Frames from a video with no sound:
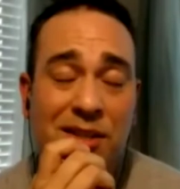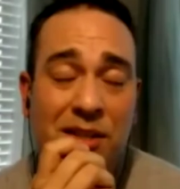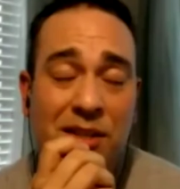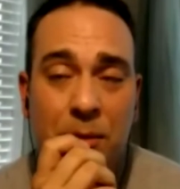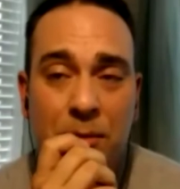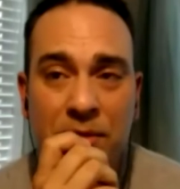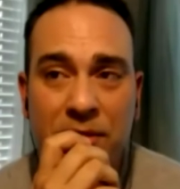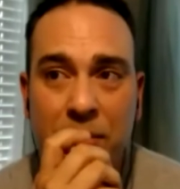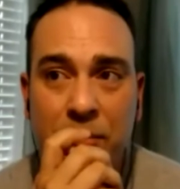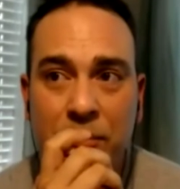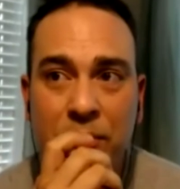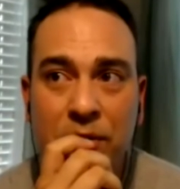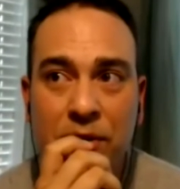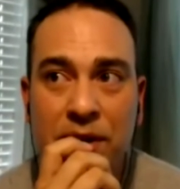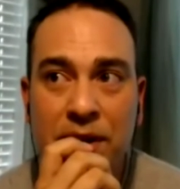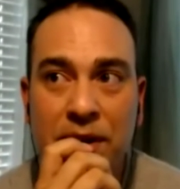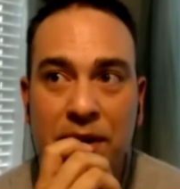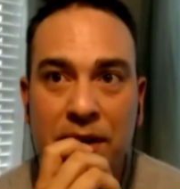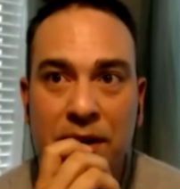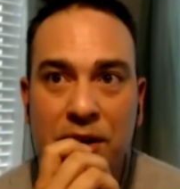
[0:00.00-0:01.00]
of them are
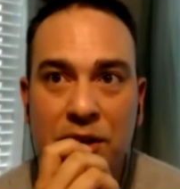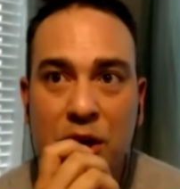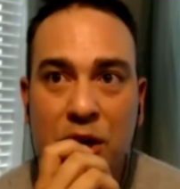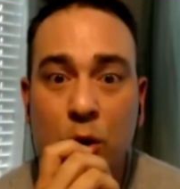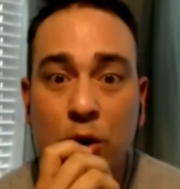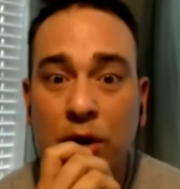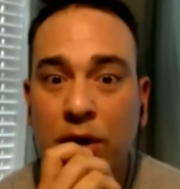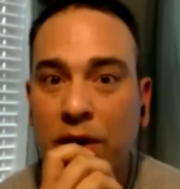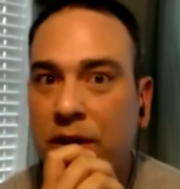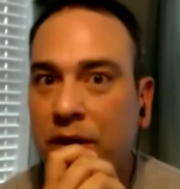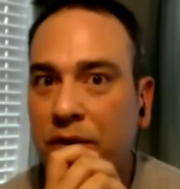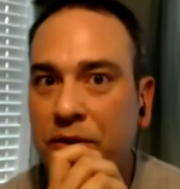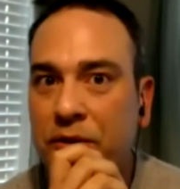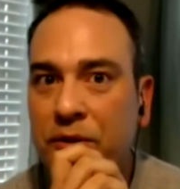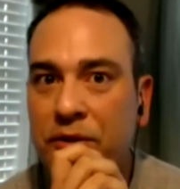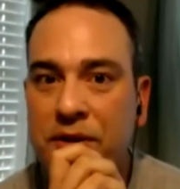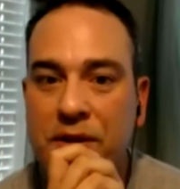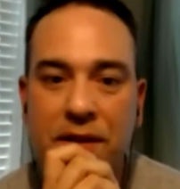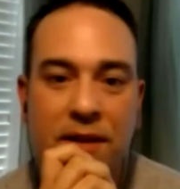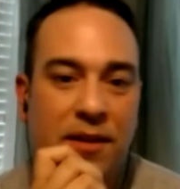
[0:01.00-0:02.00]
in uh, yogurt
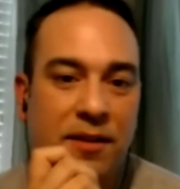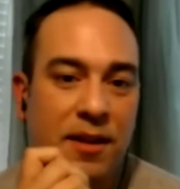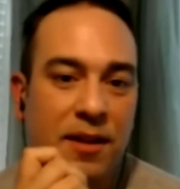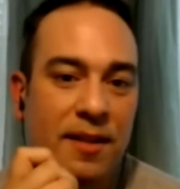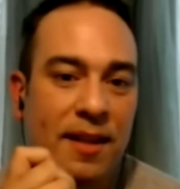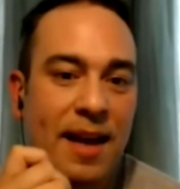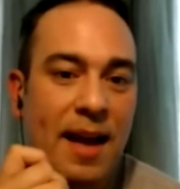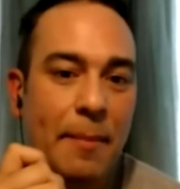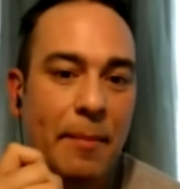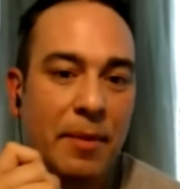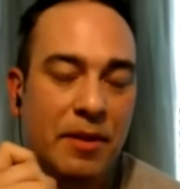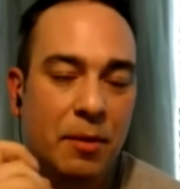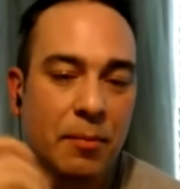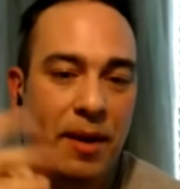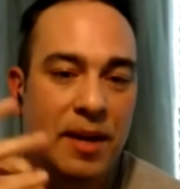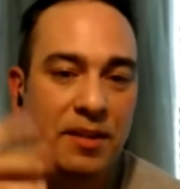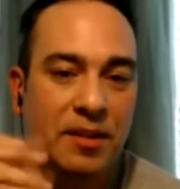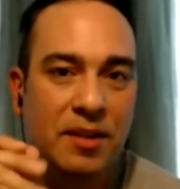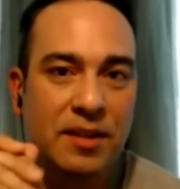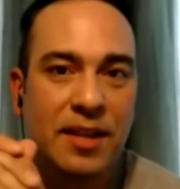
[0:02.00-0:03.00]
cultures and things like that. But they're
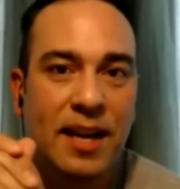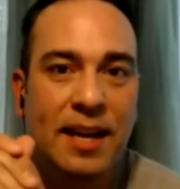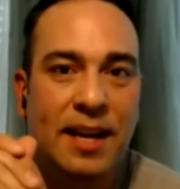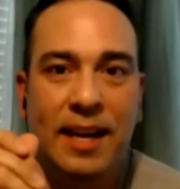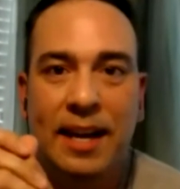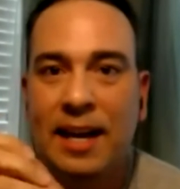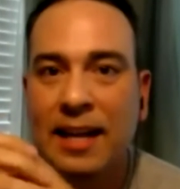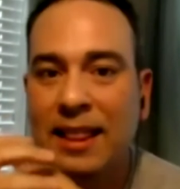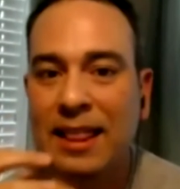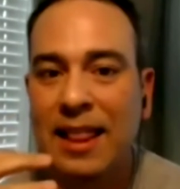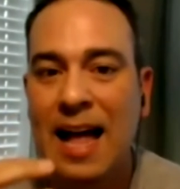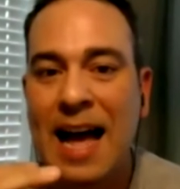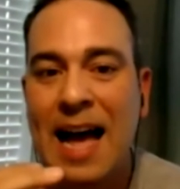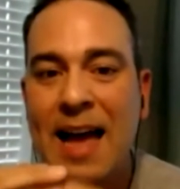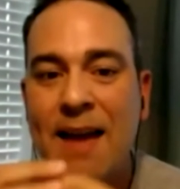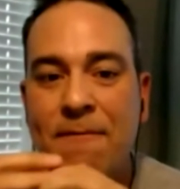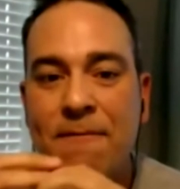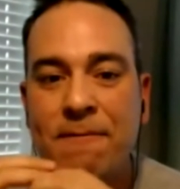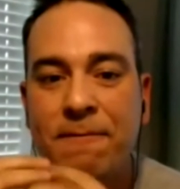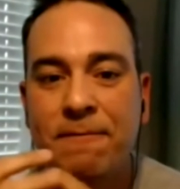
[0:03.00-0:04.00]
basically taking a
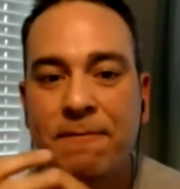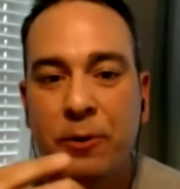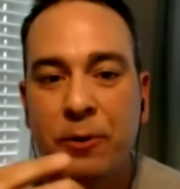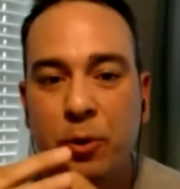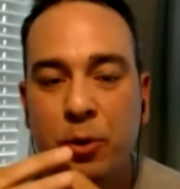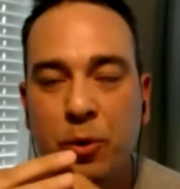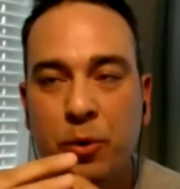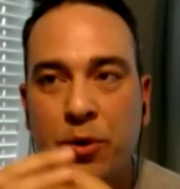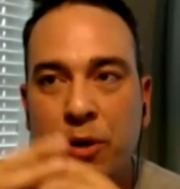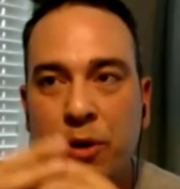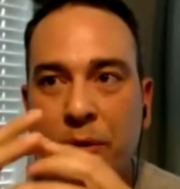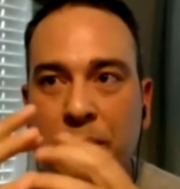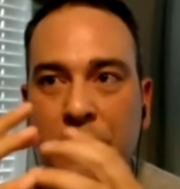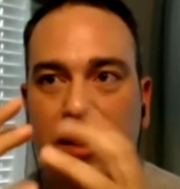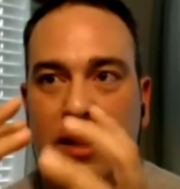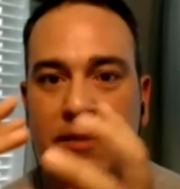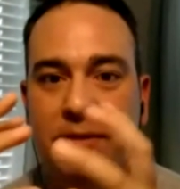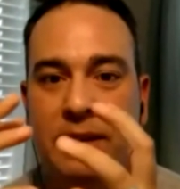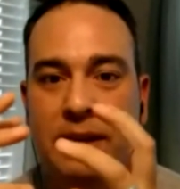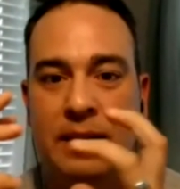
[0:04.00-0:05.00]
live food,
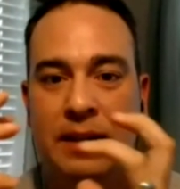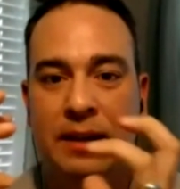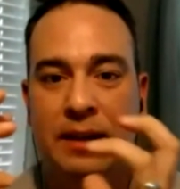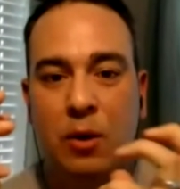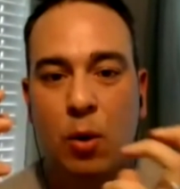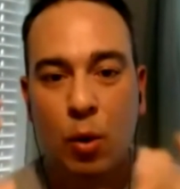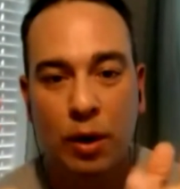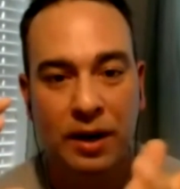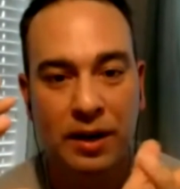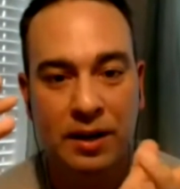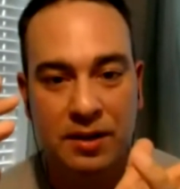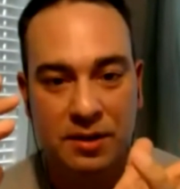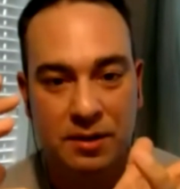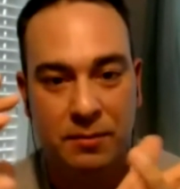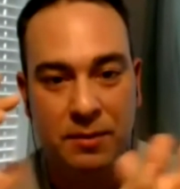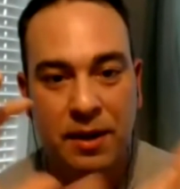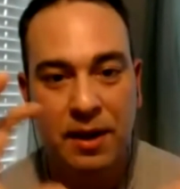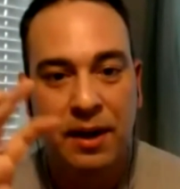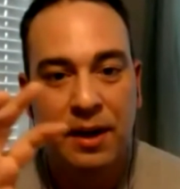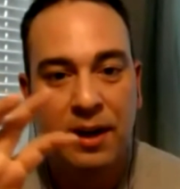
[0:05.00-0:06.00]
living organism,
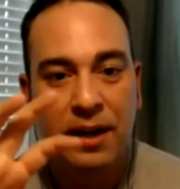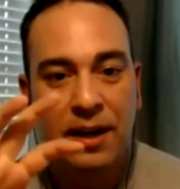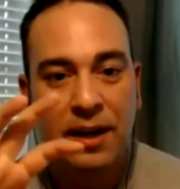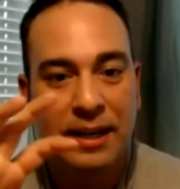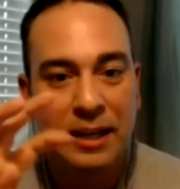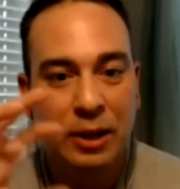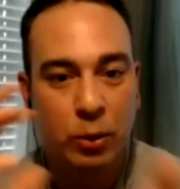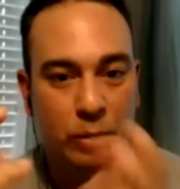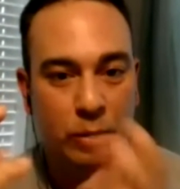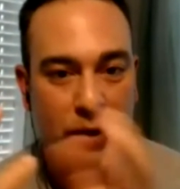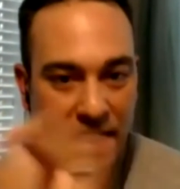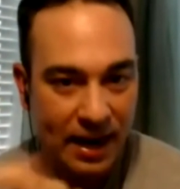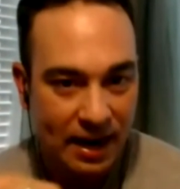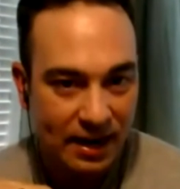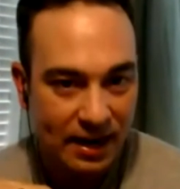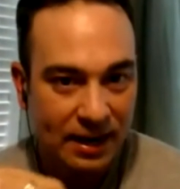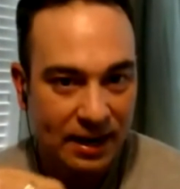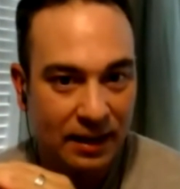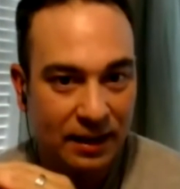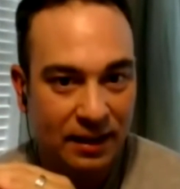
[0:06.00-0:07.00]
and
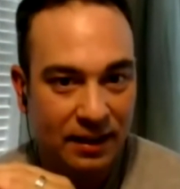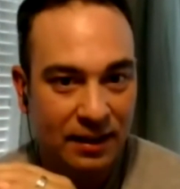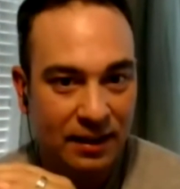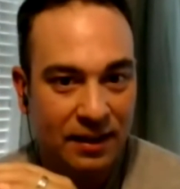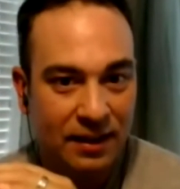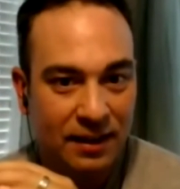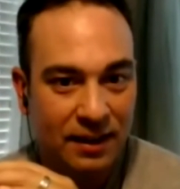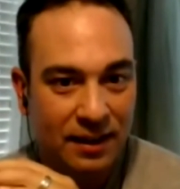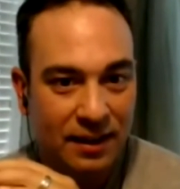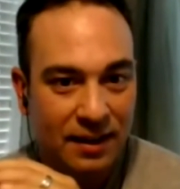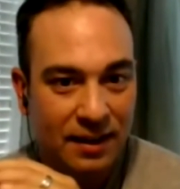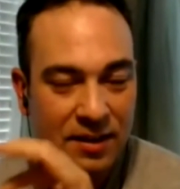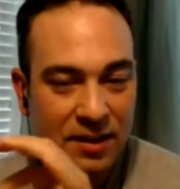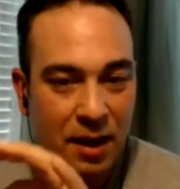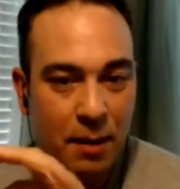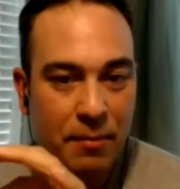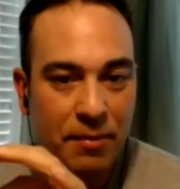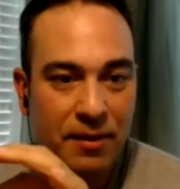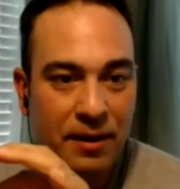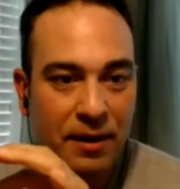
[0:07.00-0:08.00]
creating a
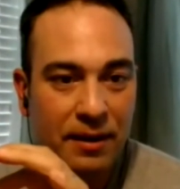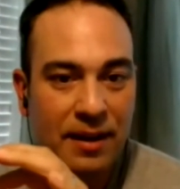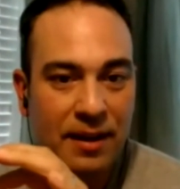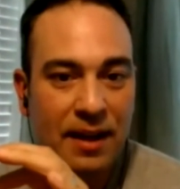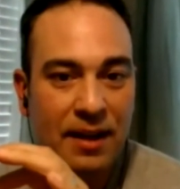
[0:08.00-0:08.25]
vitamin that